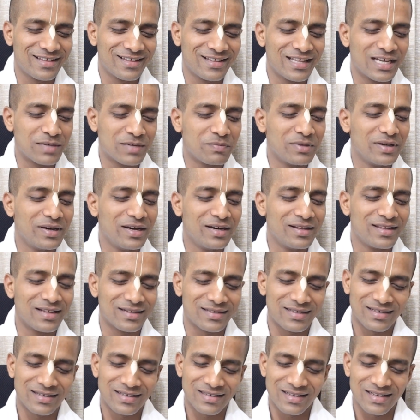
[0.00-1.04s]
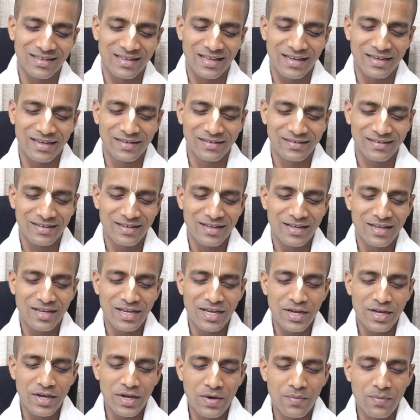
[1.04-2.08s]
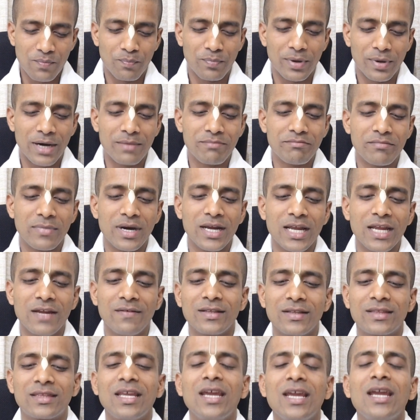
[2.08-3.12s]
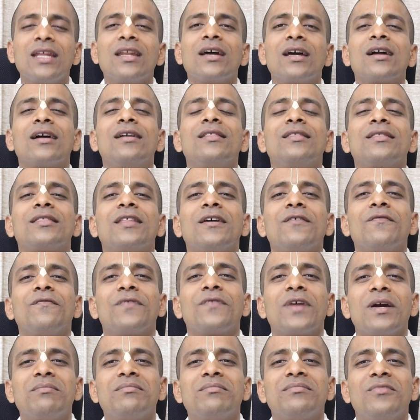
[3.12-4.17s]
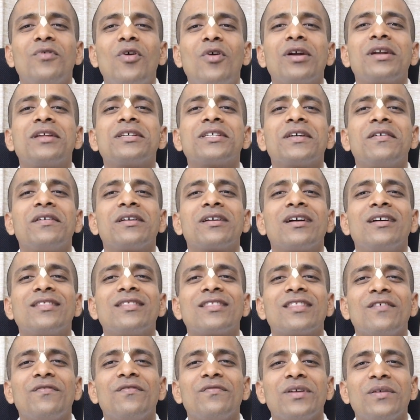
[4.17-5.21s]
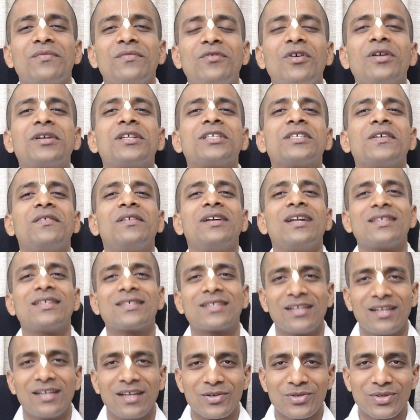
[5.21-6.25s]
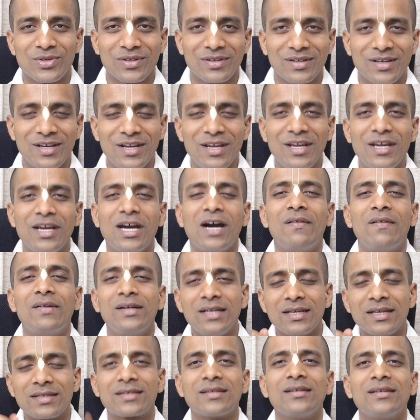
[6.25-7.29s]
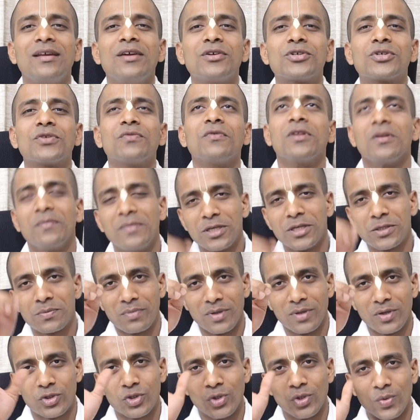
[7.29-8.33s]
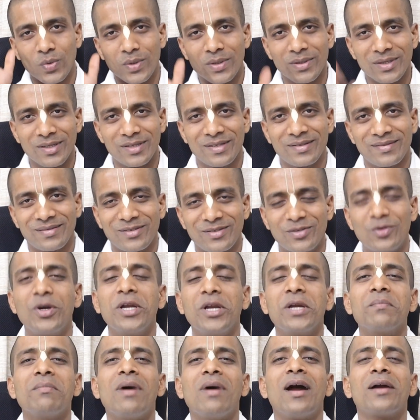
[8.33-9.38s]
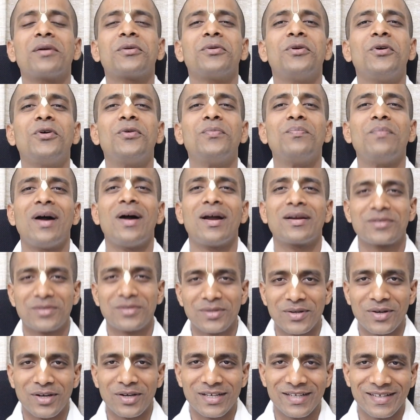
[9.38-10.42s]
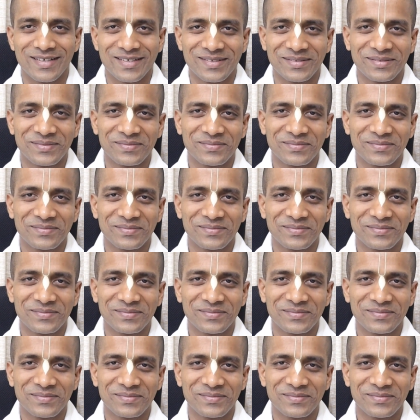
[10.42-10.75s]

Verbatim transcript: Let me read that line. Brahmaiva tena gantavyam. What is our gantavyam? What is our destination? our destination will be spiritual world, going back home, back to Godhead.